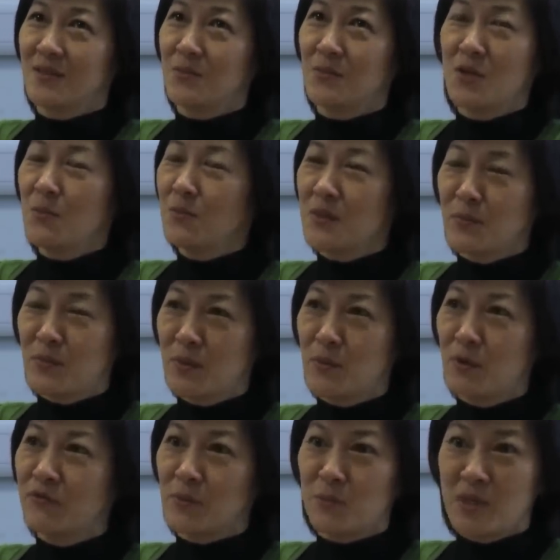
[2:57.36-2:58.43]
not make
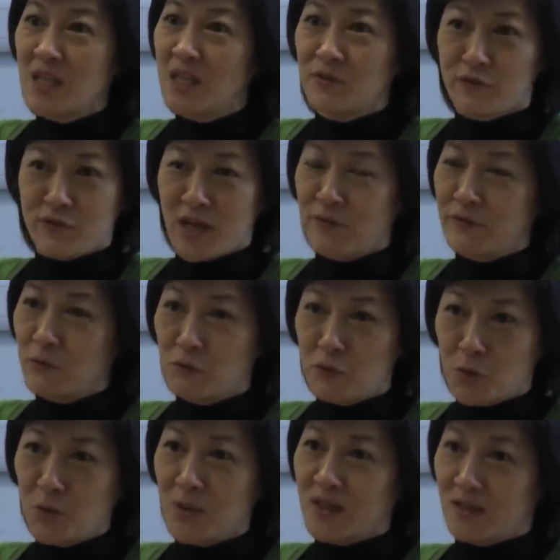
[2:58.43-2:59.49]
people familiar with every
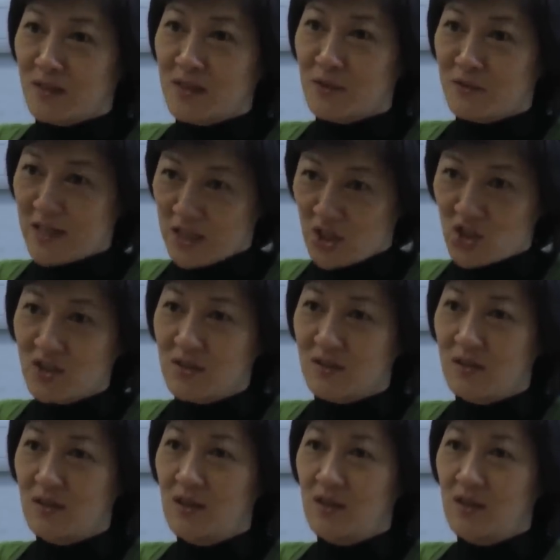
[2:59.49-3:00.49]
road and direction.